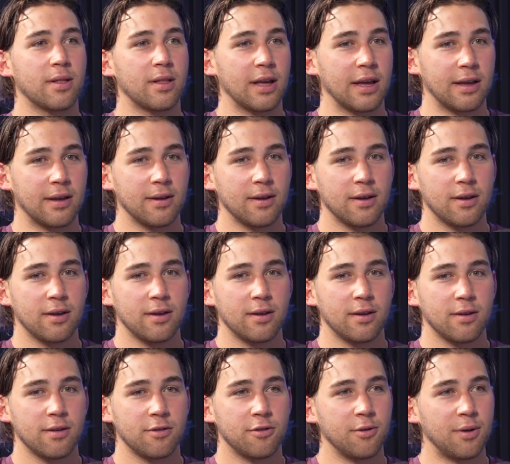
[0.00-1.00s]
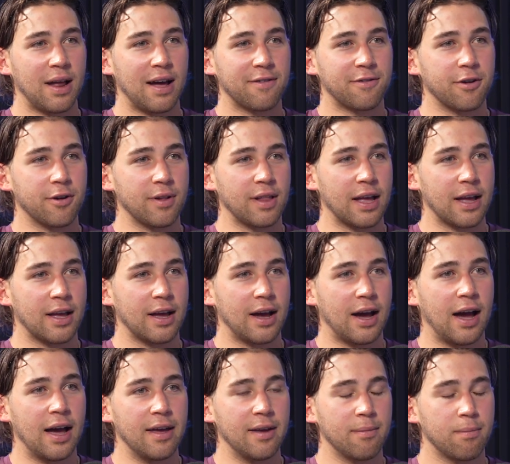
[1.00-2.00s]
like soon after, like
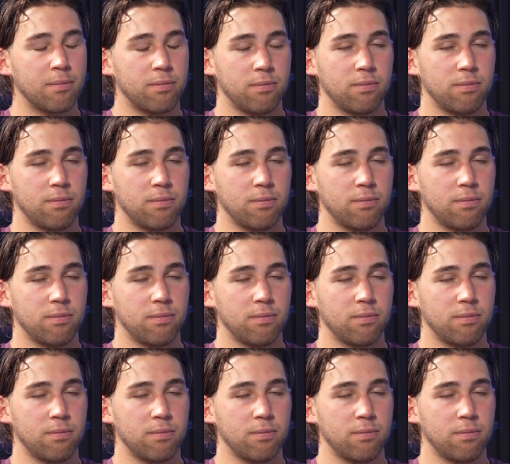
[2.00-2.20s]
I